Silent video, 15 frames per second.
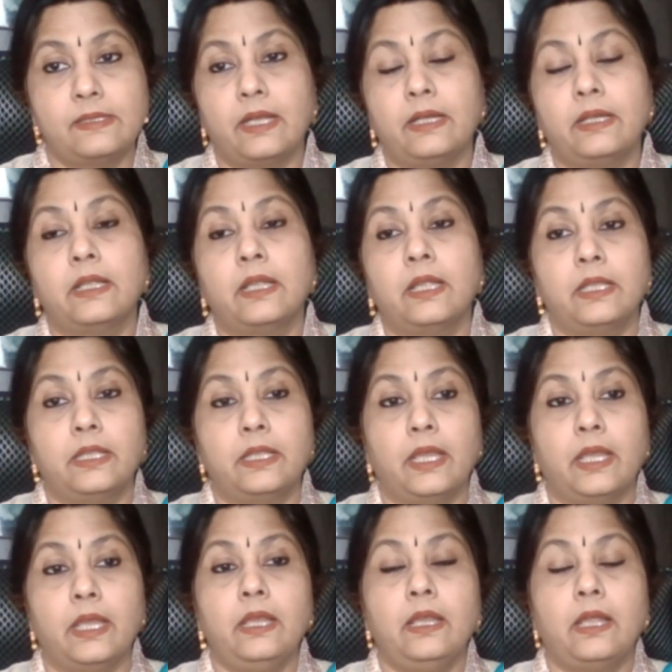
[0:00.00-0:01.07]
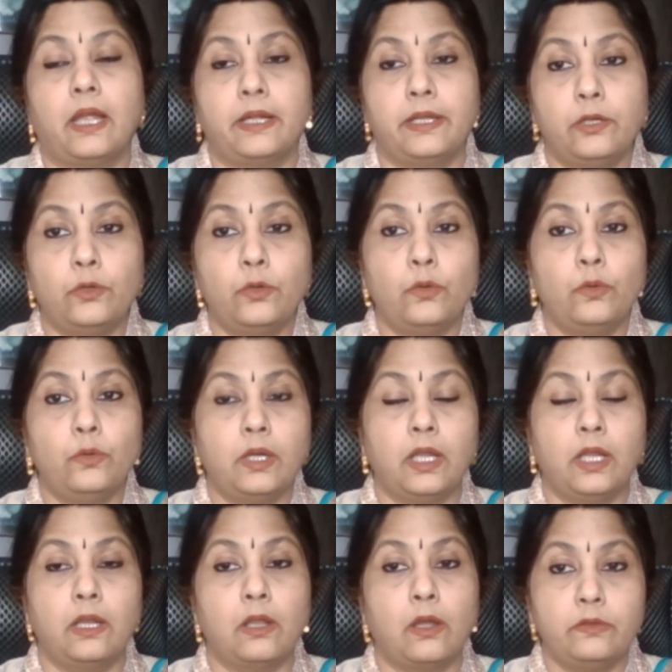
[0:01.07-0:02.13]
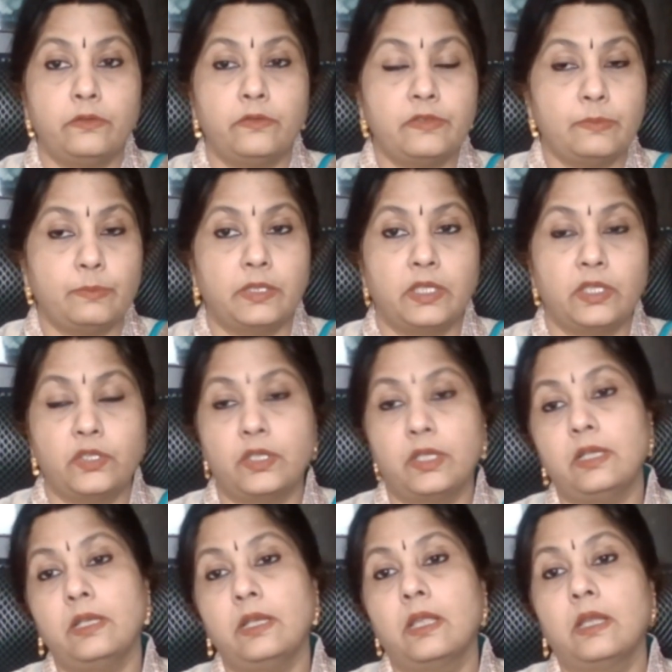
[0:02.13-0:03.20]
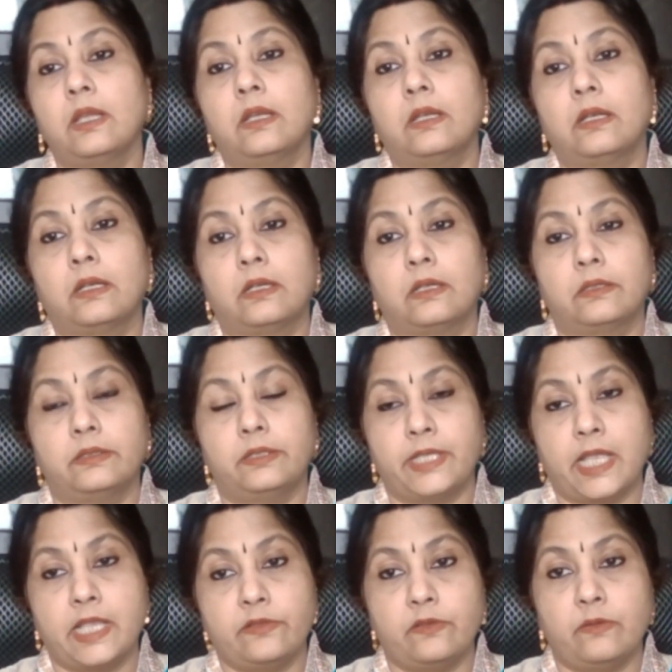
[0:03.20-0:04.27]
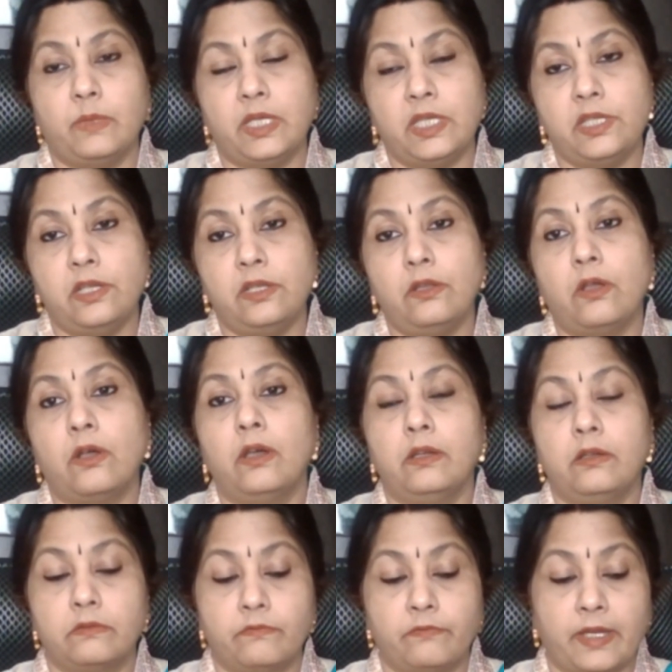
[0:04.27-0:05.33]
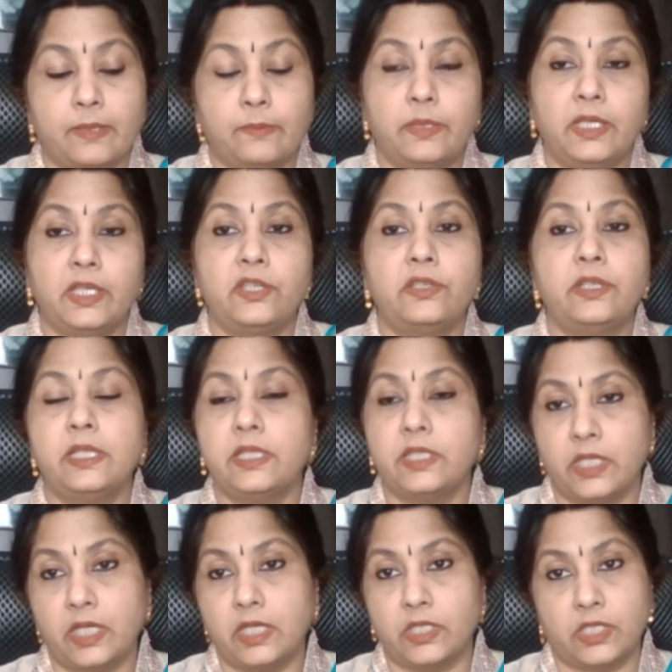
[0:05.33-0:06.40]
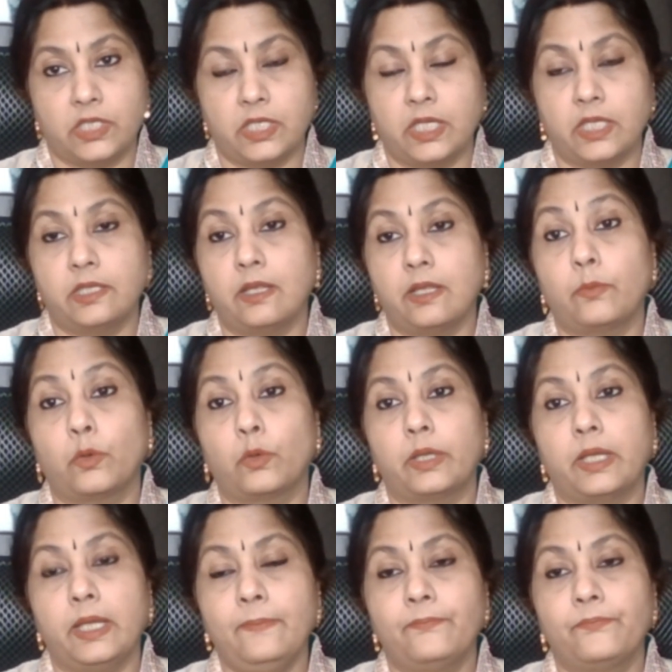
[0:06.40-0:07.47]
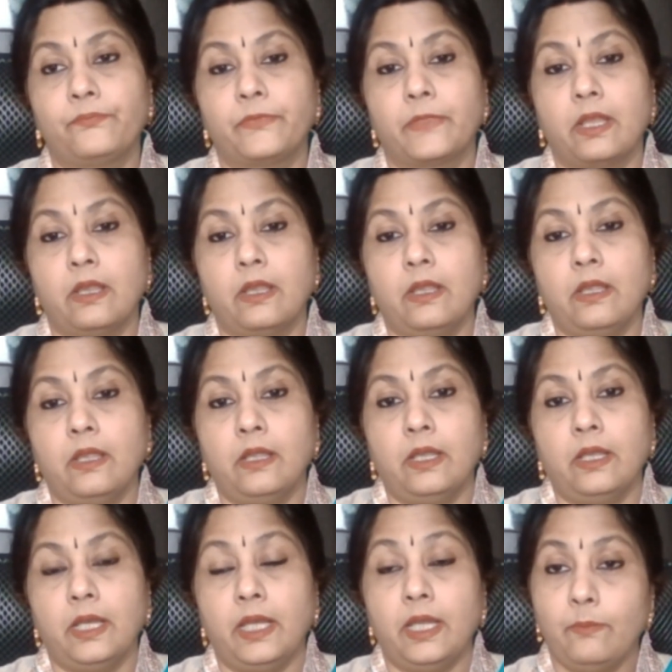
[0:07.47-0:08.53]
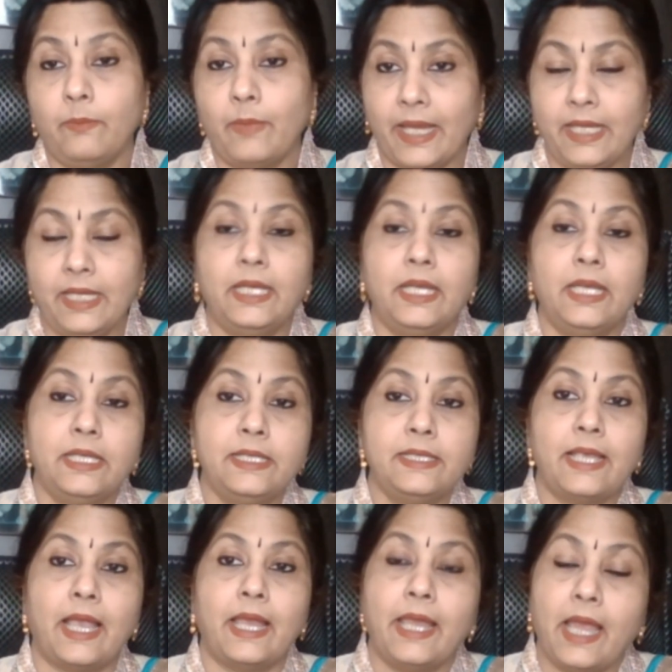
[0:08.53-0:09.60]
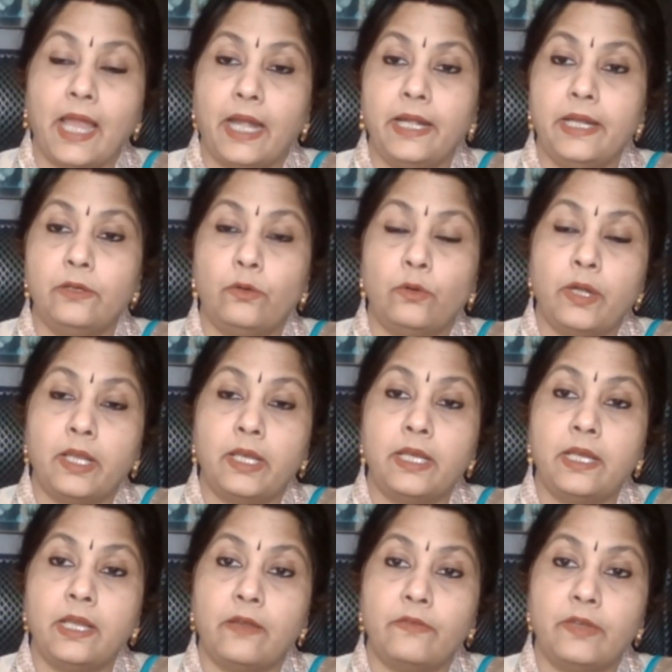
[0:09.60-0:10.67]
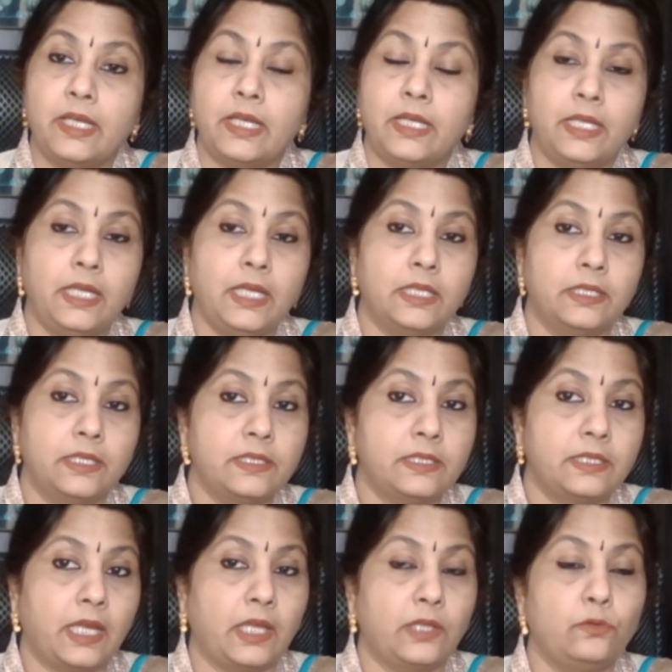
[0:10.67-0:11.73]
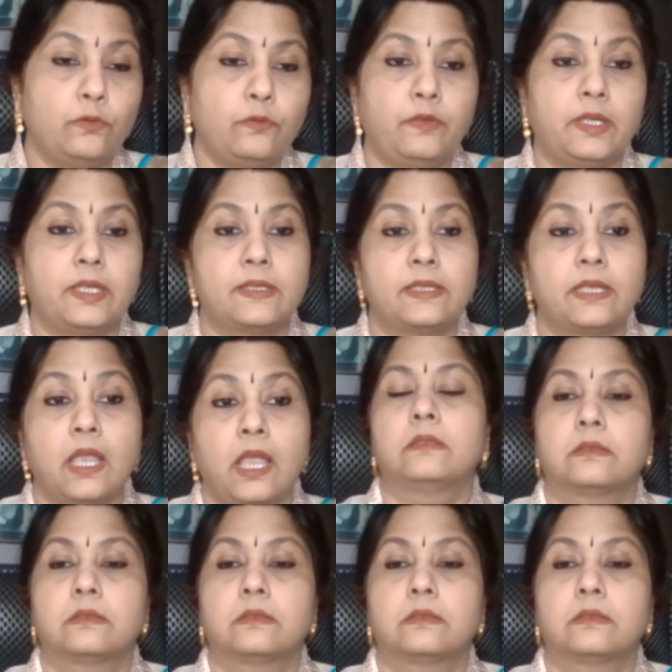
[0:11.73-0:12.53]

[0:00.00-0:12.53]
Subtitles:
that they undergo a lot of spiritual transformation or vibrational change in their body. In my case, I had a Kundalini awakening in this Ketu phase.